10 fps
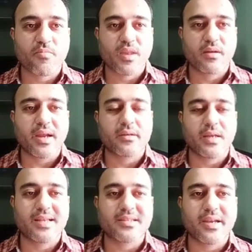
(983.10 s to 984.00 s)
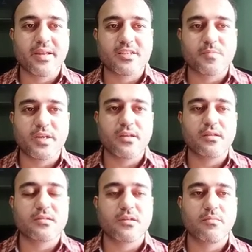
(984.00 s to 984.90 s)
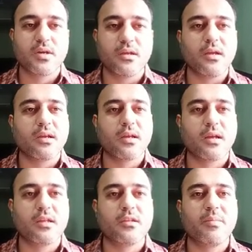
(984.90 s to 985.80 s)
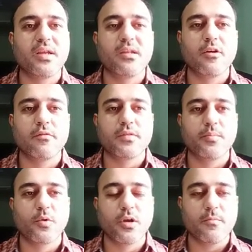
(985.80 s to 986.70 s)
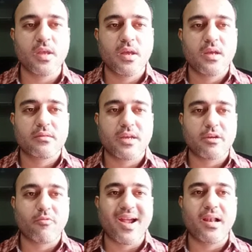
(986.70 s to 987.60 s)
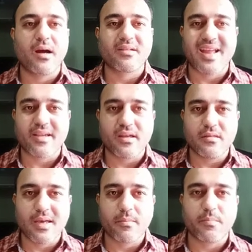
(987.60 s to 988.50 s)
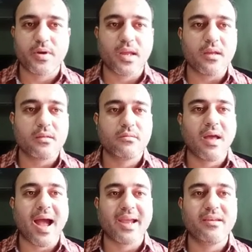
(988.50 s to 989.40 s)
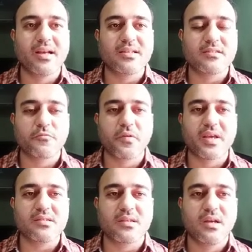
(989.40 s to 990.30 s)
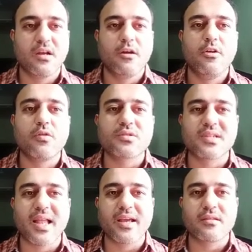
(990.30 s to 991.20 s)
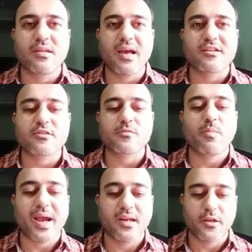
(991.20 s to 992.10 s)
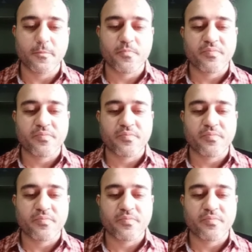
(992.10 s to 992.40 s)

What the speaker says: Right, as I had explained in the summary in the beginning of the poem, that while attacking their prey, the hyena's face looks like they are smiling.